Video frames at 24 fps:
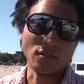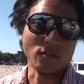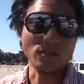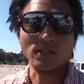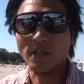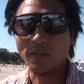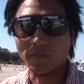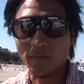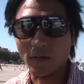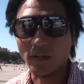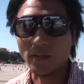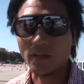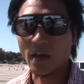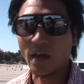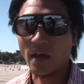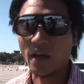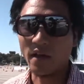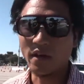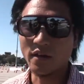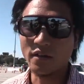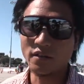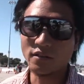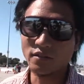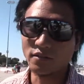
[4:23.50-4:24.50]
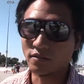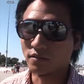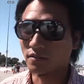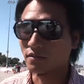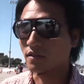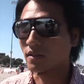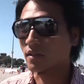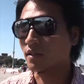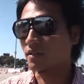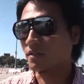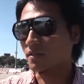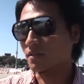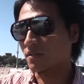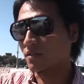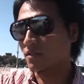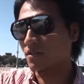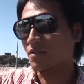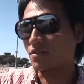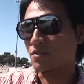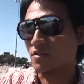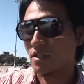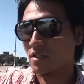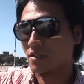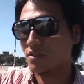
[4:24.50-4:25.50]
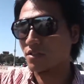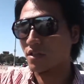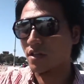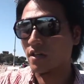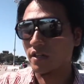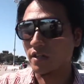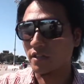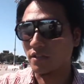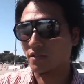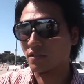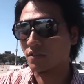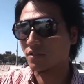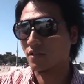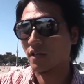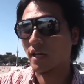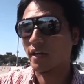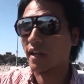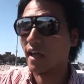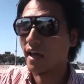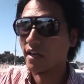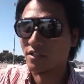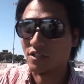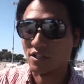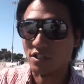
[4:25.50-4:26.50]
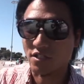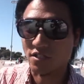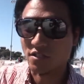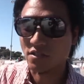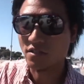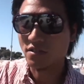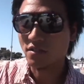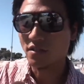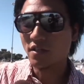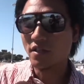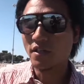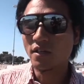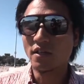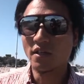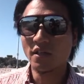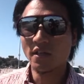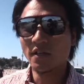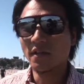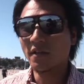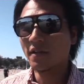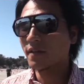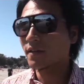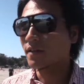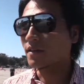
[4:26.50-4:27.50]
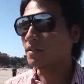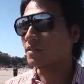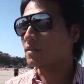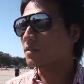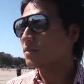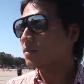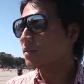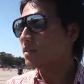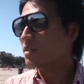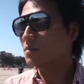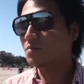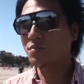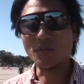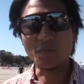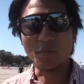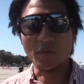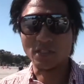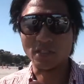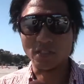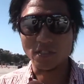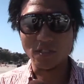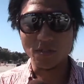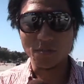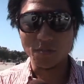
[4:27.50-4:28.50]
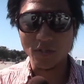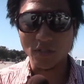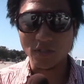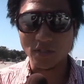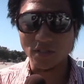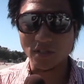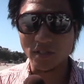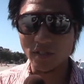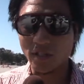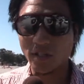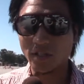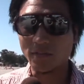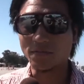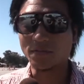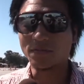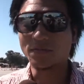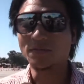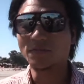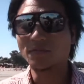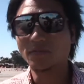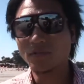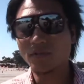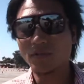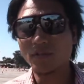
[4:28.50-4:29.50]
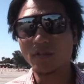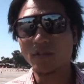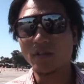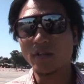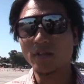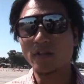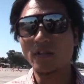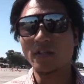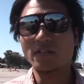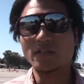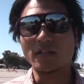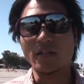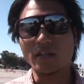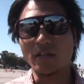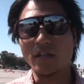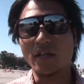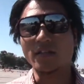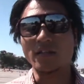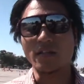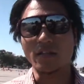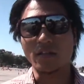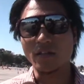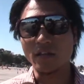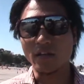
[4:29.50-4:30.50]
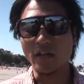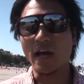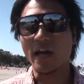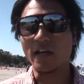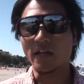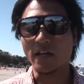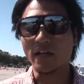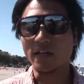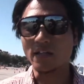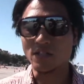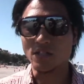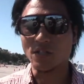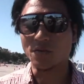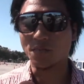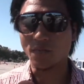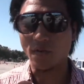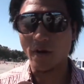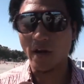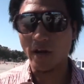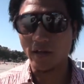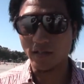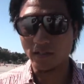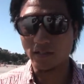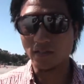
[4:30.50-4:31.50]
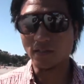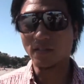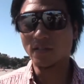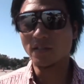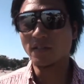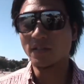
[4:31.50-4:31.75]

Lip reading: stuff like that. And use the steering to kind of adjust. It's pretty much the similar stuff. So that's another thing I kind of surprised.